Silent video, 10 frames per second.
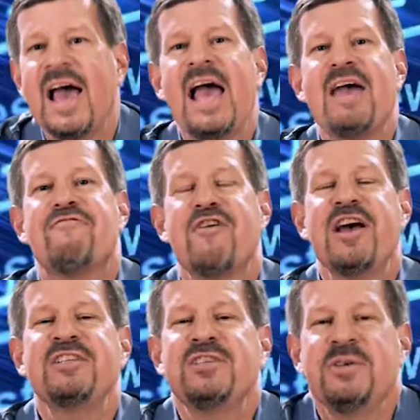Hey
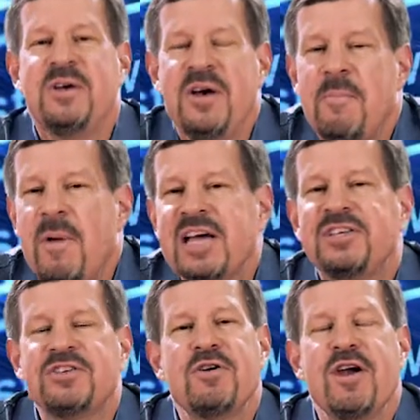friends,
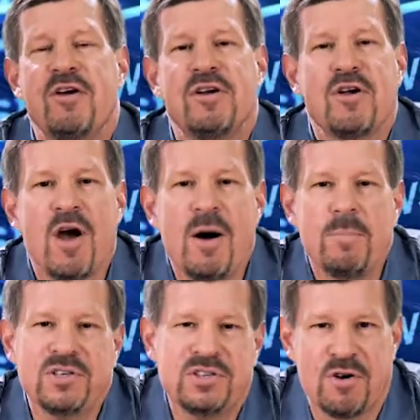Mikester here, your
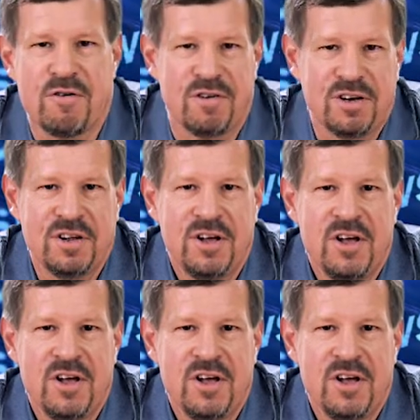humble servant,